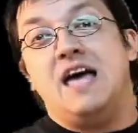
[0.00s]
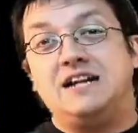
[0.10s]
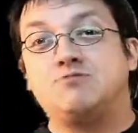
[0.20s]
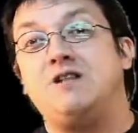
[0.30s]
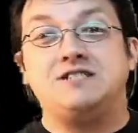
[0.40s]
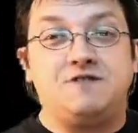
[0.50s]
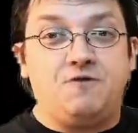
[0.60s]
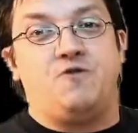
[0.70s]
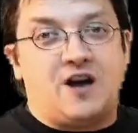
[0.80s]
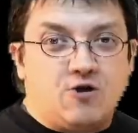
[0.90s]
as well as
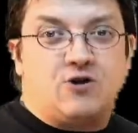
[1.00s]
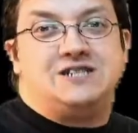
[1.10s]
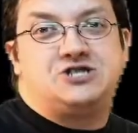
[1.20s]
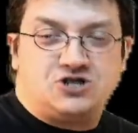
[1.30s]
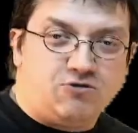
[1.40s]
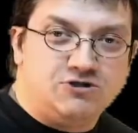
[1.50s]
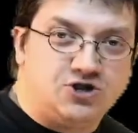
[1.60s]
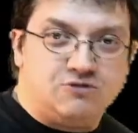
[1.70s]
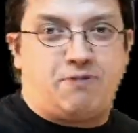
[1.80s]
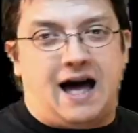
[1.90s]
a veteran
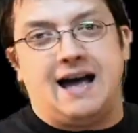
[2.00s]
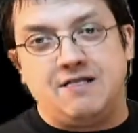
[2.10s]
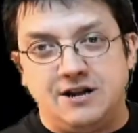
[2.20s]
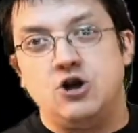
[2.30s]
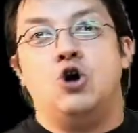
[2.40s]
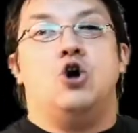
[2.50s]
soldier pilot